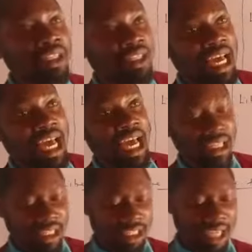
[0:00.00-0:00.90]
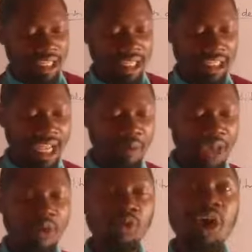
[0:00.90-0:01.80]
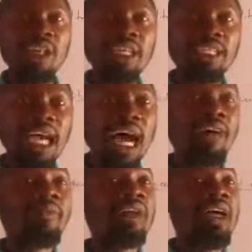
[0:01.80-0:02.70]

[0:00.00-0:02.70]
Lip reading: 10 deciliter make 1 liter,